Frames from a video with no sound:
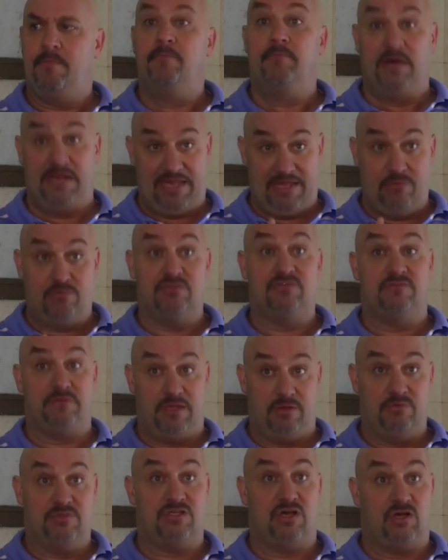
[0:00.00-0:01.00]
but he
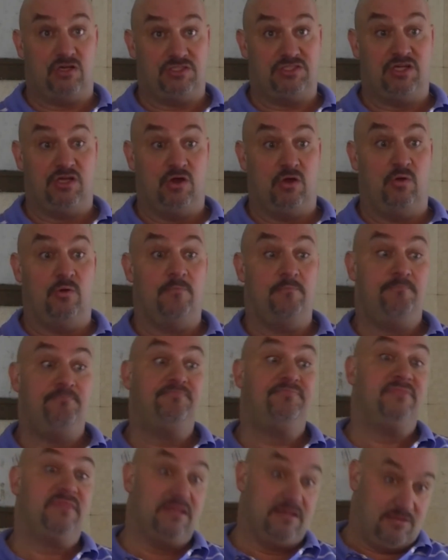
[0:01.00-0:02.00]
was also
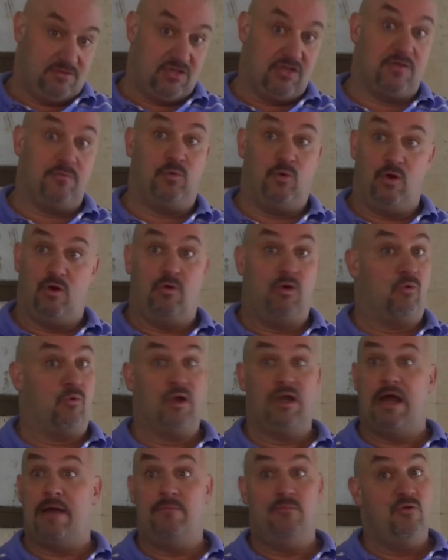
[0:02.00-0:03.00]
to the point where
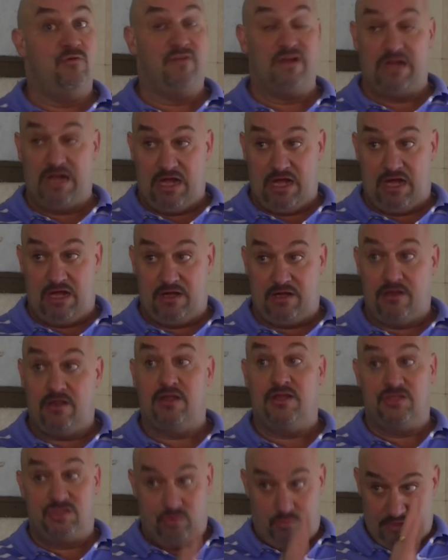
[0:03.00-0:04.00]
we're not moving on
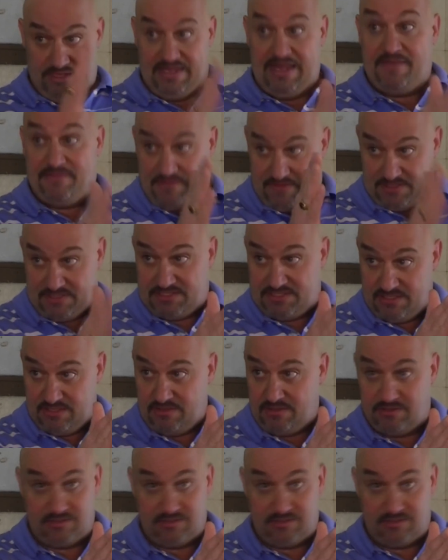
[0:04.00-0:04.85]
until we get this.